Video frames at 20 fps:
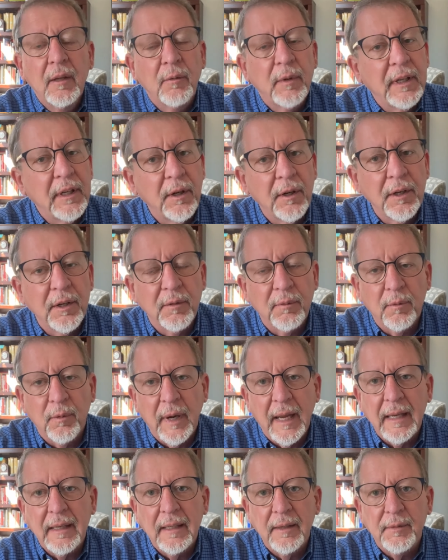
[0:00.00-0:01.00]
When he heard it
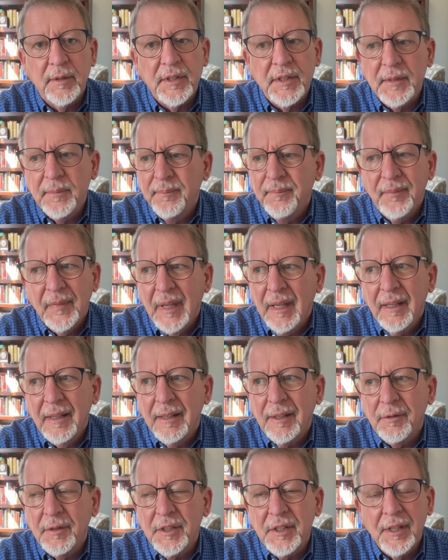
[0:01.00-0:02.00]
read, it was
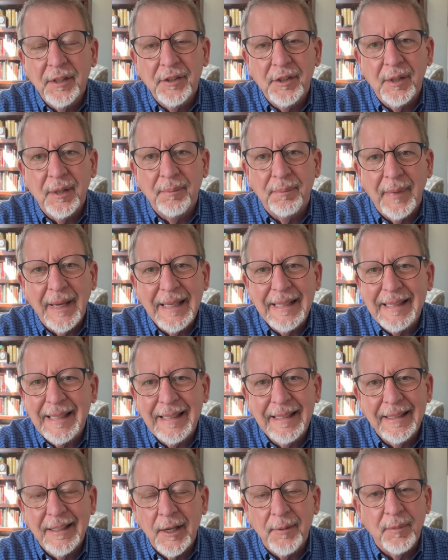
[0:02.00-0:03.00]
there was such an
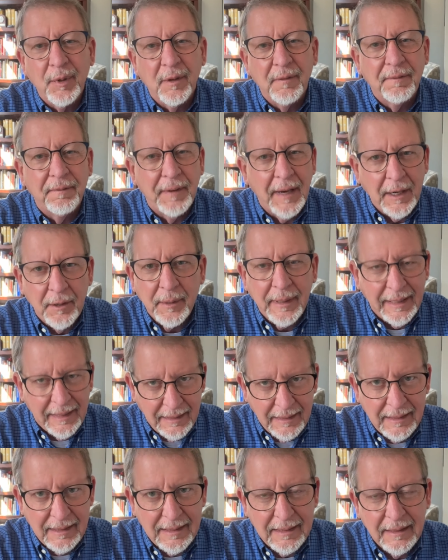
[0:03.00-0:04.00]
amazing number of
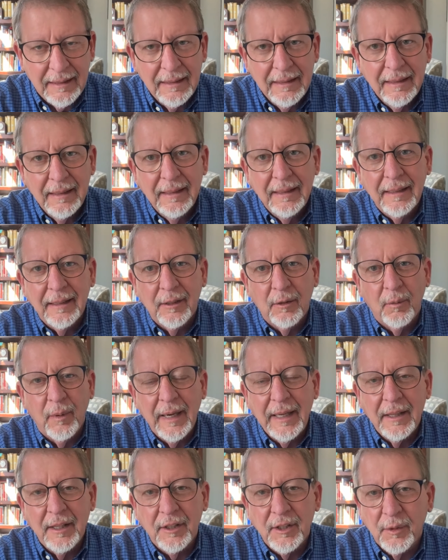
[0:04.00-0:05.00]
variants in the
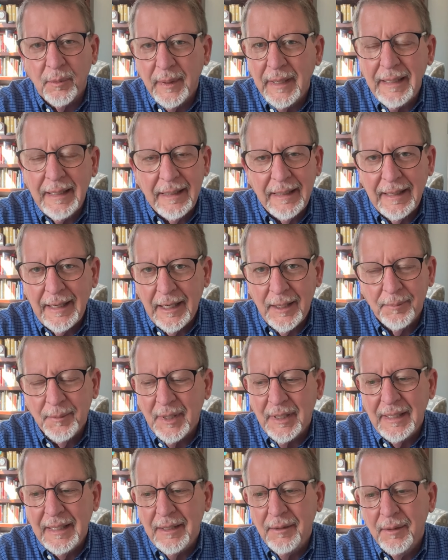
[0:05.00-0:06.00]
way that the reading came
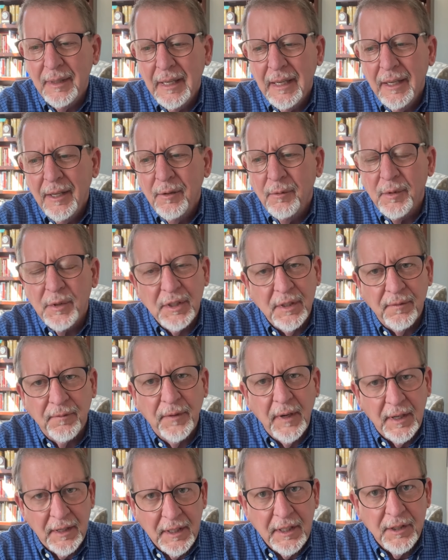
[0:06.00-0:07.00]
that he was
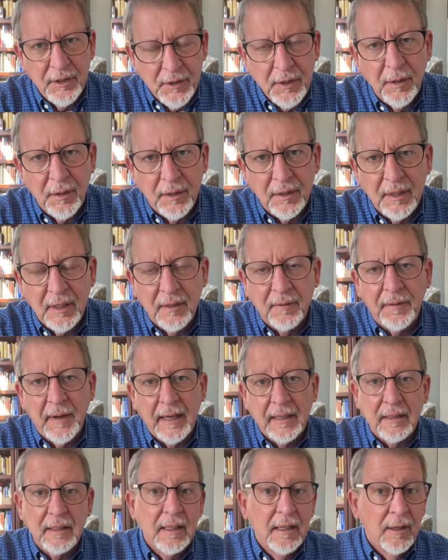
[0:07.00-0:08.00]
very concerned. In
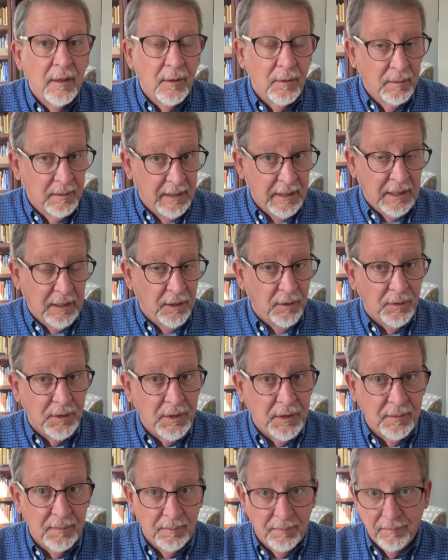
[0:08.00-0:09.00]
fact, he
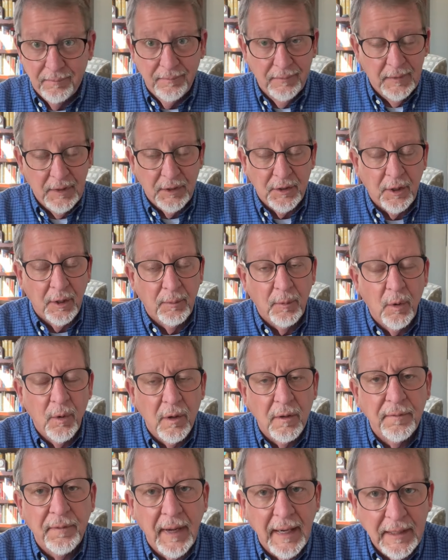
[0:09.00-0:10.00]
used the term
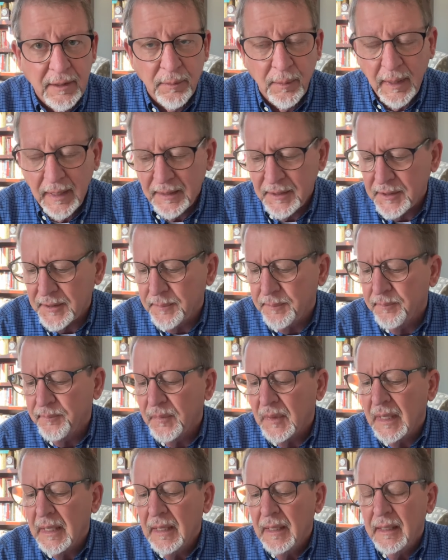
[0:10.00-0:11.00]
horrified once.
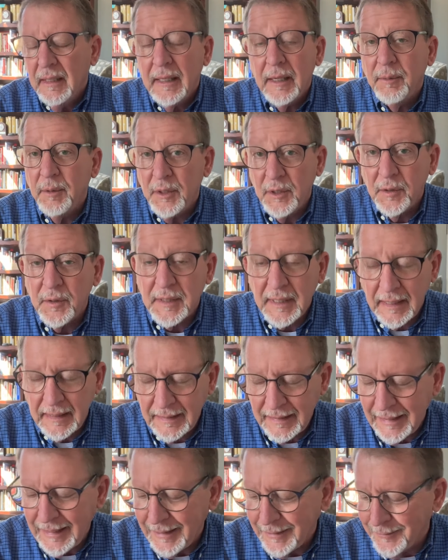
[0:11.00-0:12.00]
He would use that
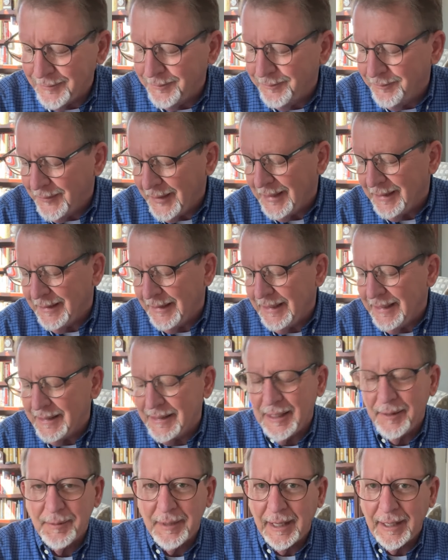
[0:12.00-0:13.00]
again. He
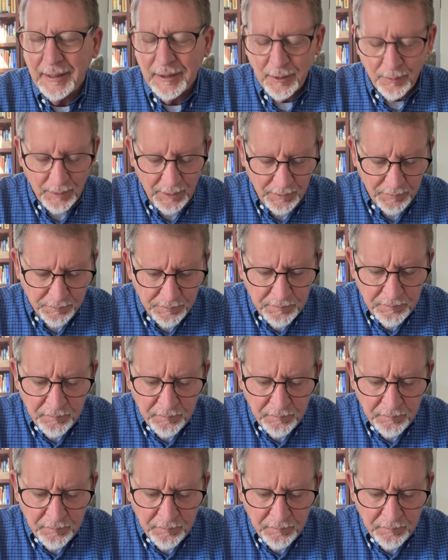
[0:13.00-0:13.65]
seemed to like the word.